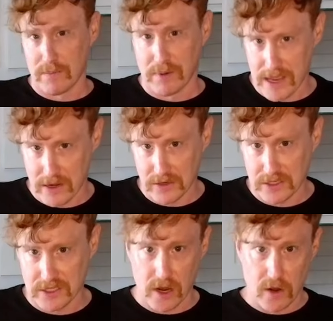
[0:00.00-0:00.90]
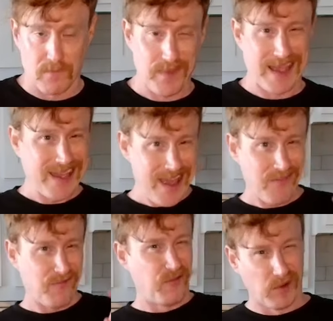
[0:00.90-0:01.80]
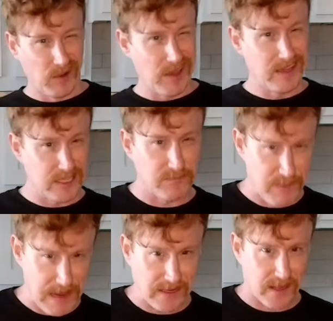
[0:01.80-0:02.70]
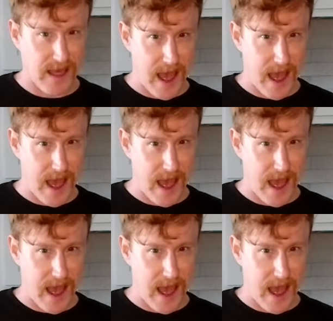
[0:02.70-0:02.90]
players, so I can't fully speak to that.